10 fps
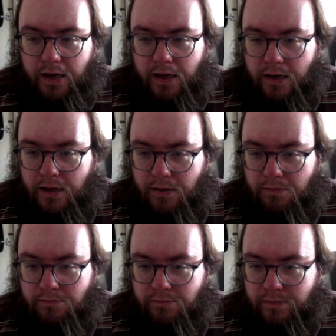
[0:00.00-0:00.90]
in.
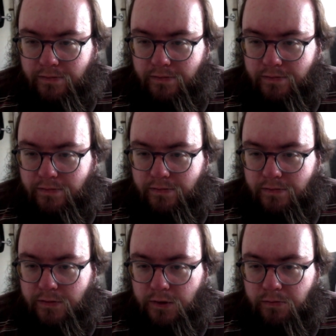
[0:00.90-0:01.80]
So,
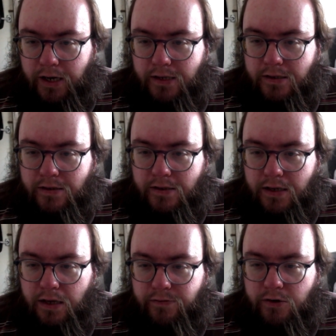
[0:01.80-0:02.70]
number eight,
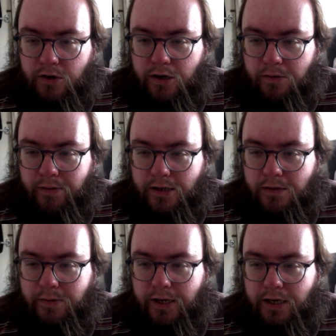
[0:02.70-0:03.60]
if you could go back to the
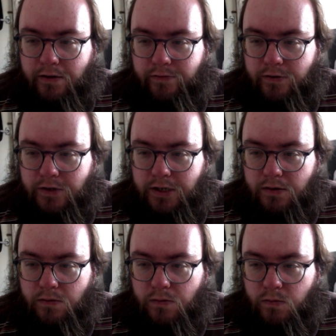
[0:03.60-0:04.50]
beginning of your
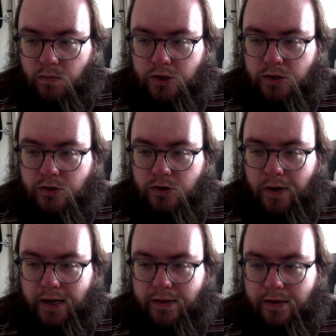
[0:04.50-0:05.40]
channel, would you do
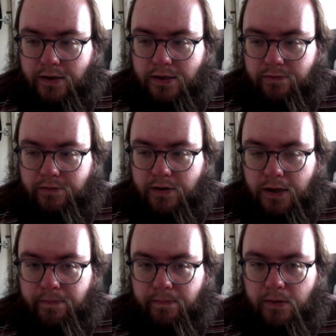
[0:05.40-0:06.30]
anything differently?
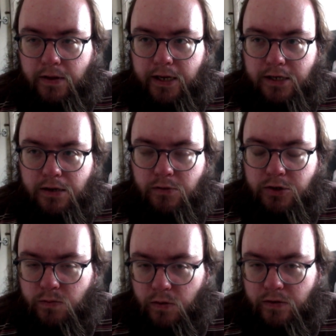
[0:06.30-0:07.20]
Yes, I would
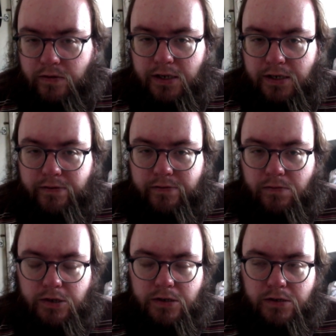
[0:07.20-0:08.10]
do one thing different,
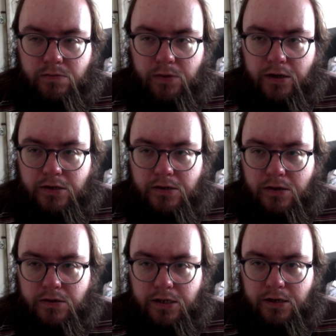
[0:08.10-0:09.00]
which is when I started,